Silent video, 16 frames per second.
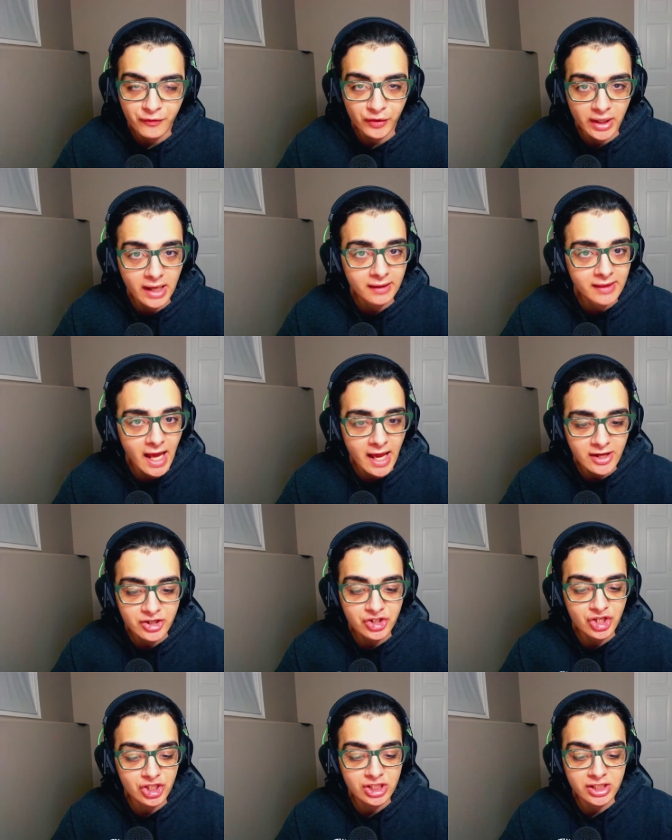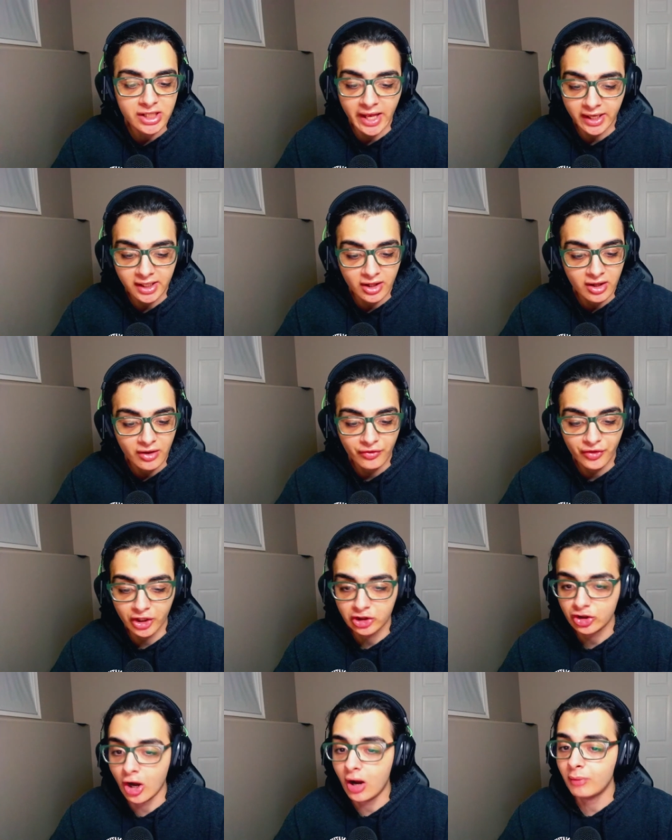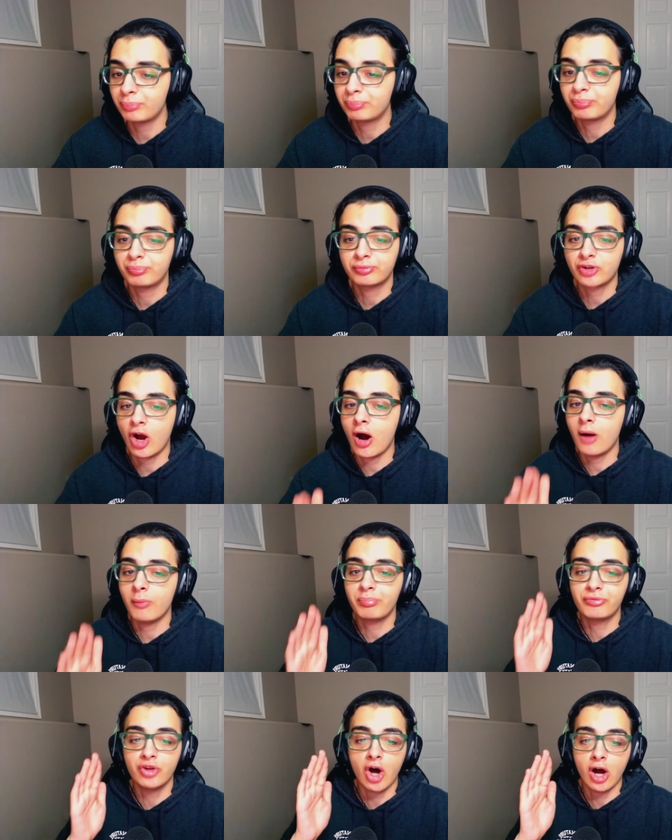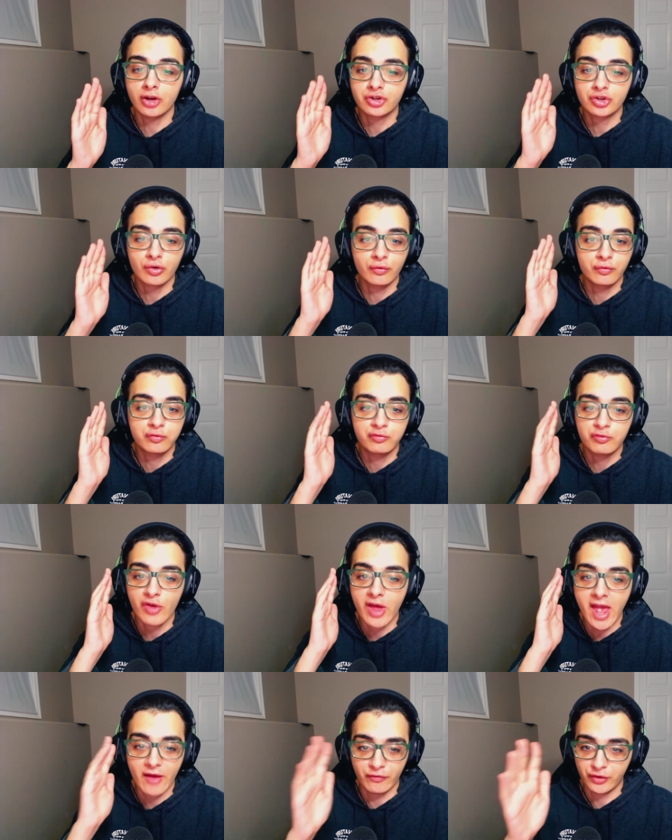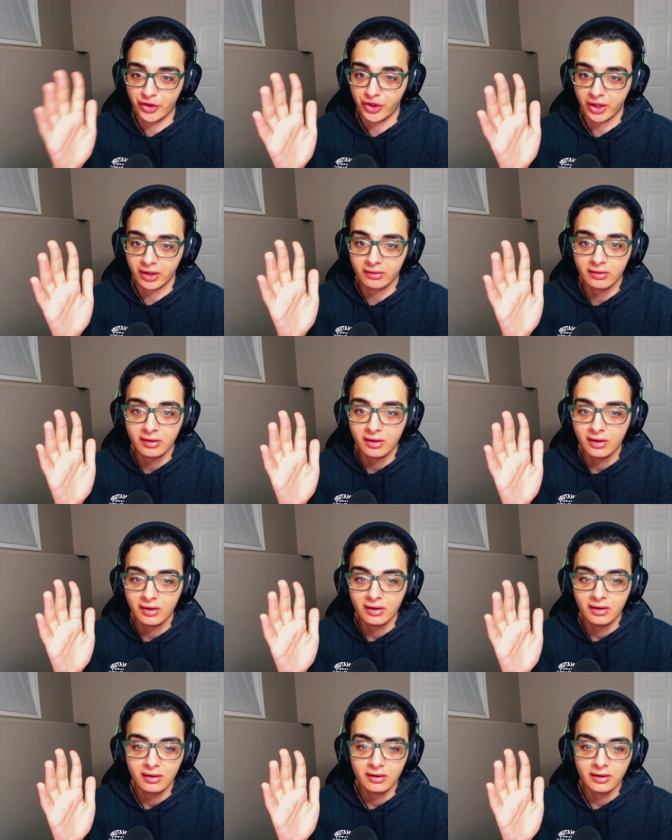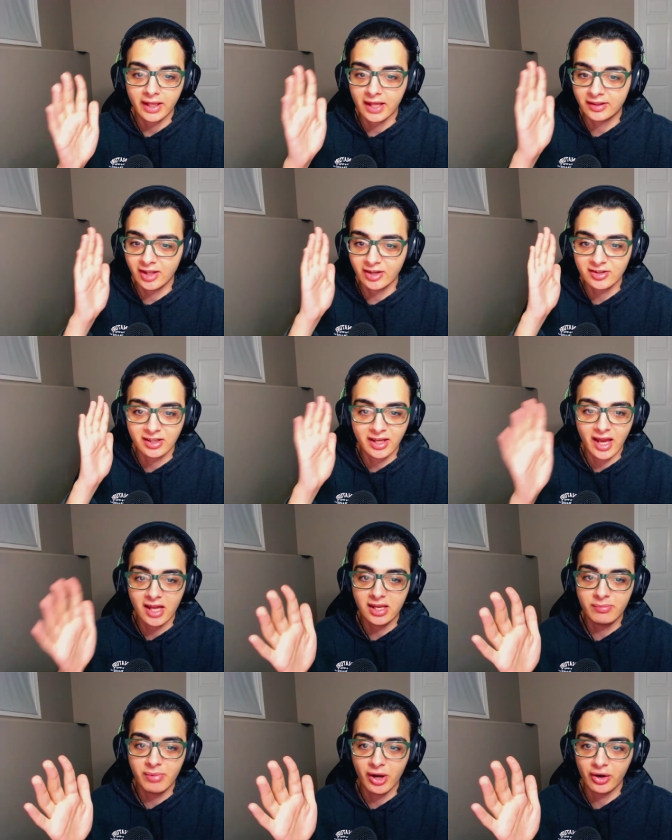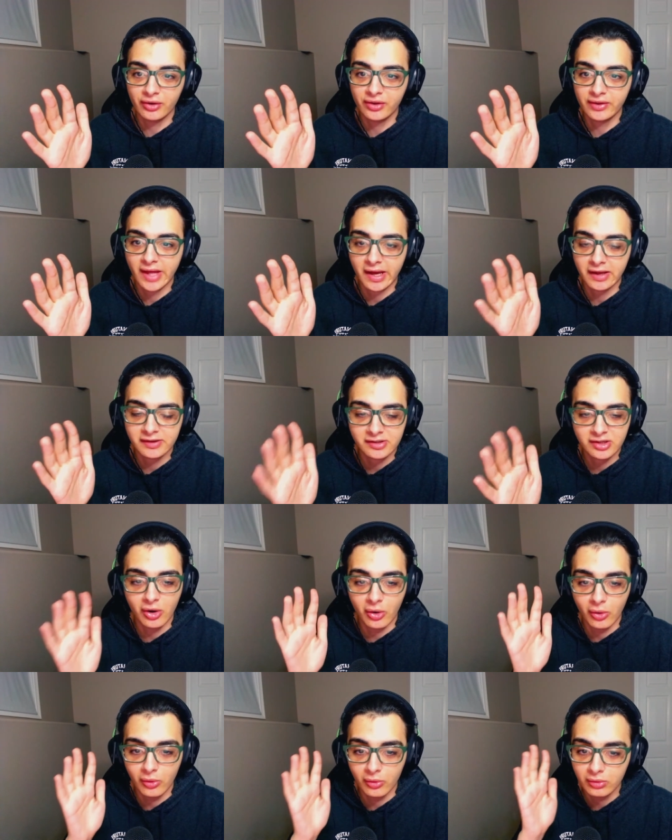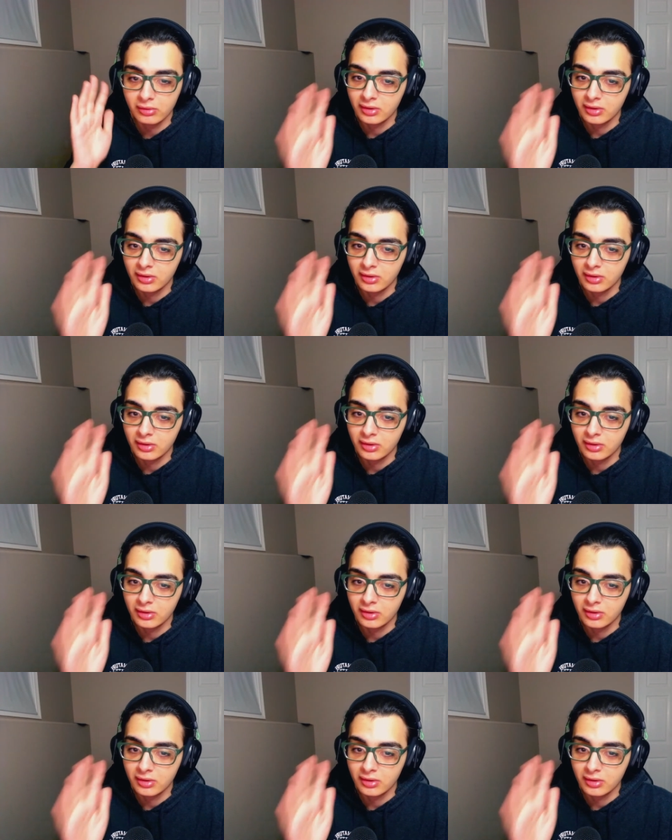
feel like that is just like the top, top notch of everything. Like, it doesn't get any better than that. So,